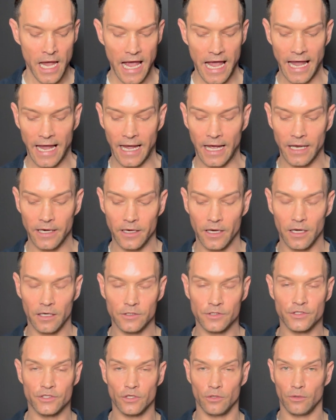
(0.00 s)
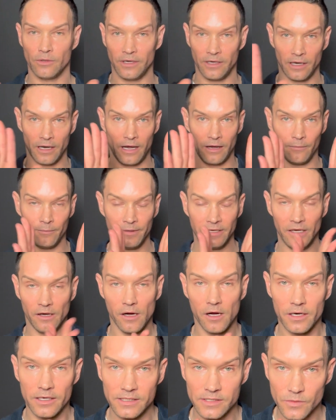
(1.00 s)
And so I'll be
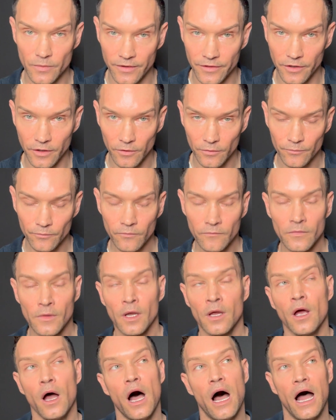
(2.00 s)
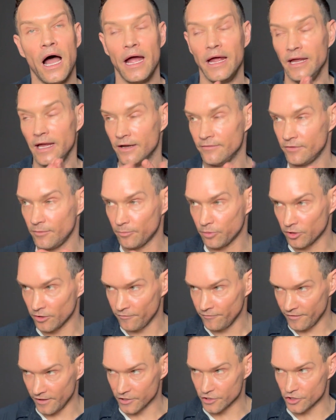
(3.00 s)
honest with you, I have a
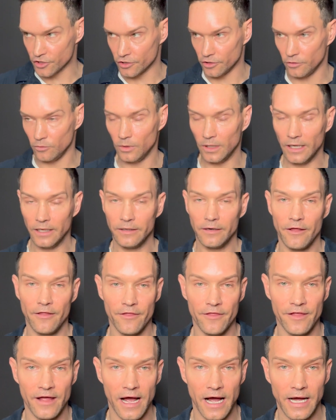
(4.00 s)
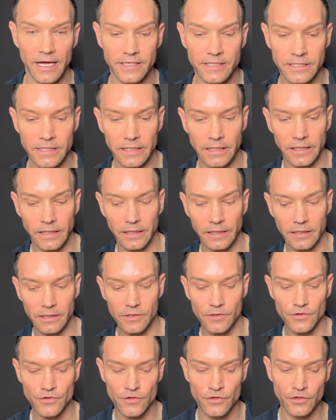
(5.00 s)
professional one that
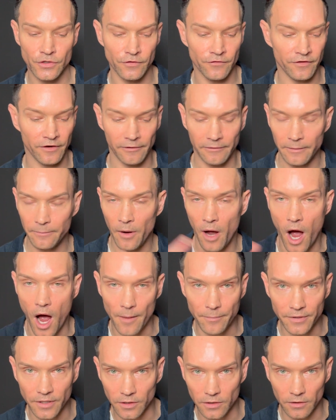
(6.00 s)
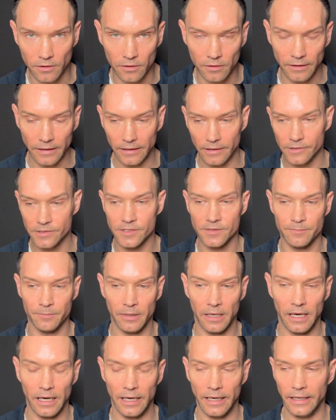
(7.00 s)
is very popular. It's
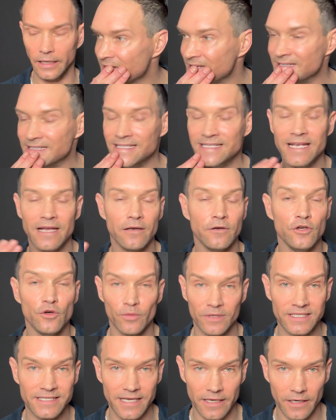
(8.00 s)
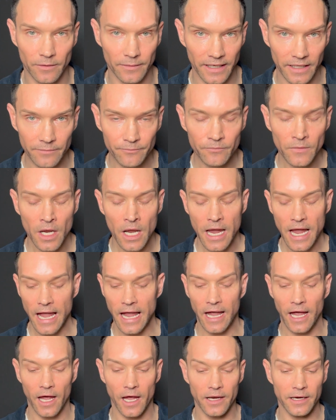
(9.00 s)
by Regenerate,
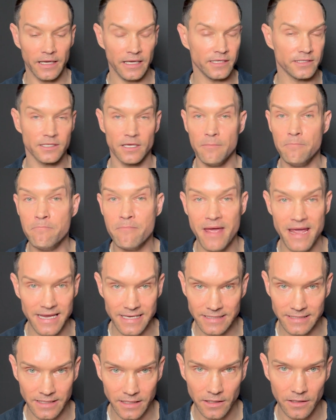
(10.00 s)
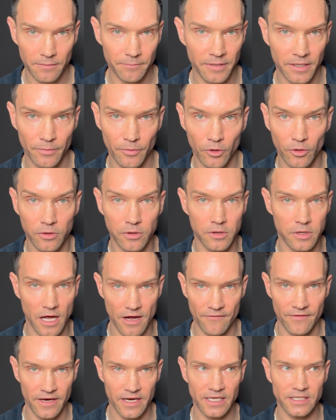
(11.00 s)
and it's amazing and people
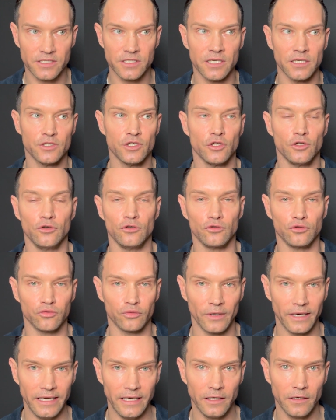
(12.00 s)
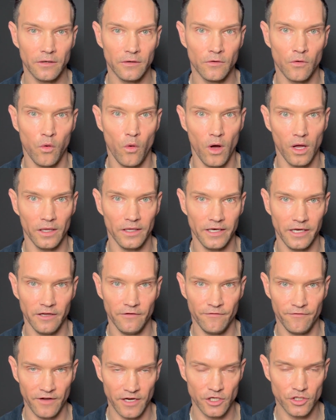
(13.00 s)
love it. It's such a great quality
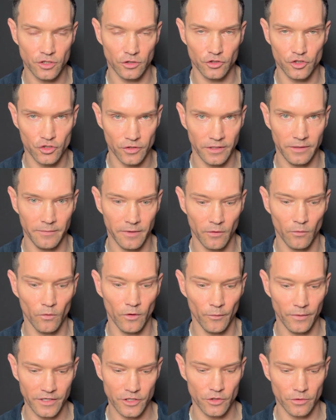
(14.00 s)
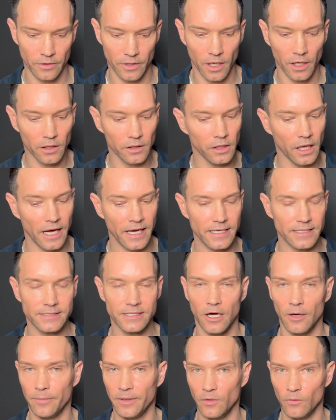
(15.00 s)
facial treatment when we do it on clients,
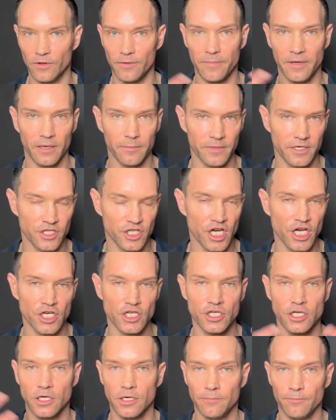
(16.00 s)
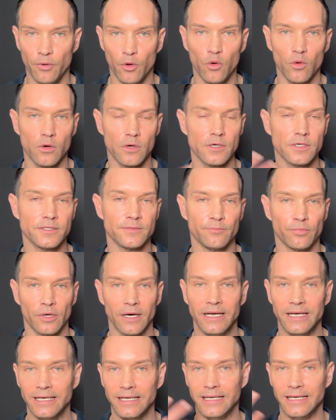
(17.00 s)
helping with pigmentation, pores,
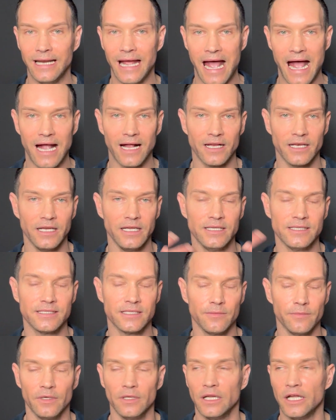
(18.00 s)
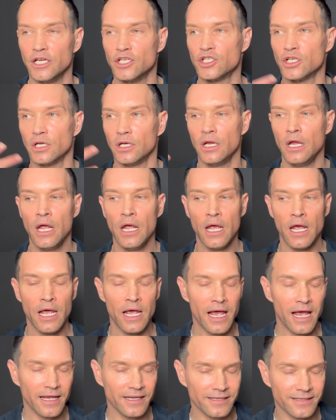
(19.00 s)
brightening, acne, stimulation,
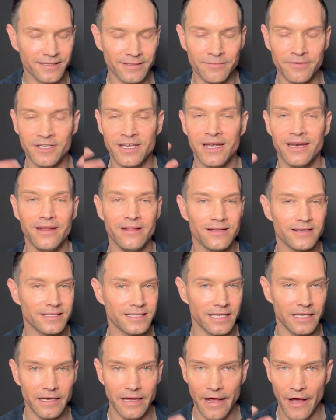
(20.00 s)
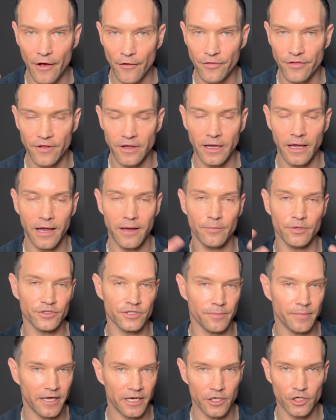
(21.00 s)
getting the skin healthy, able to
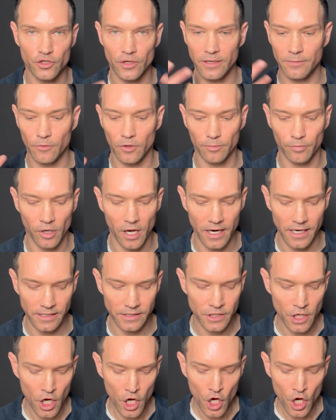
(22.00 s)
penetrate more products.